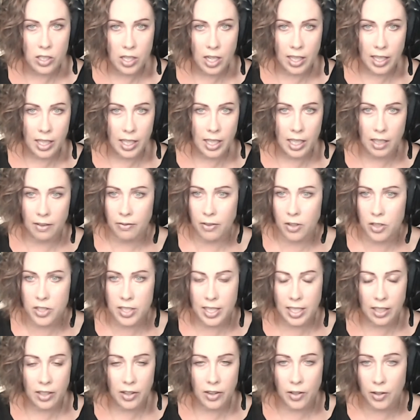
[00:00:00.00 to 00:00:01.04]
You're not going to get first,
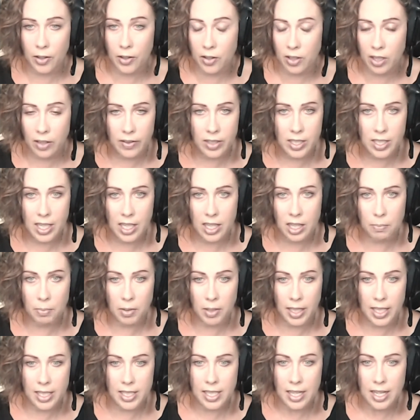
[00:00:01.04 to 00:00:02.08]
second, third, or even 10th
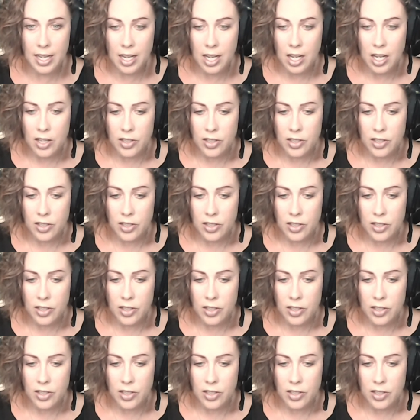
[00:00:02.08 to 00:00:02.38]
place.